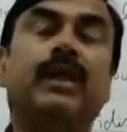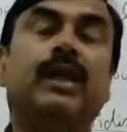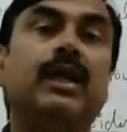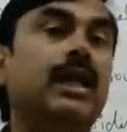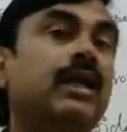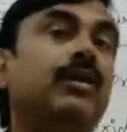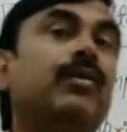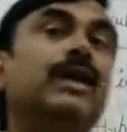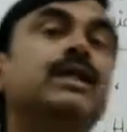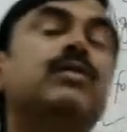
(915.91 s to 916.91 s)
Like
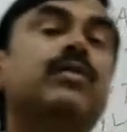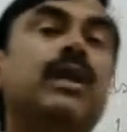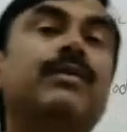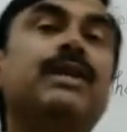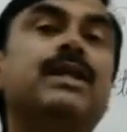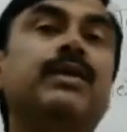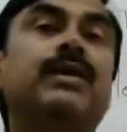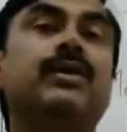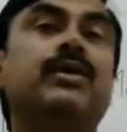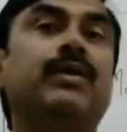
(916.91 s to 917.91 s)
one is flavor saver
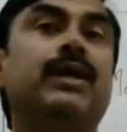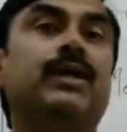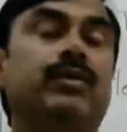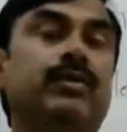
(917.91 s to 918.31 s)
tomato.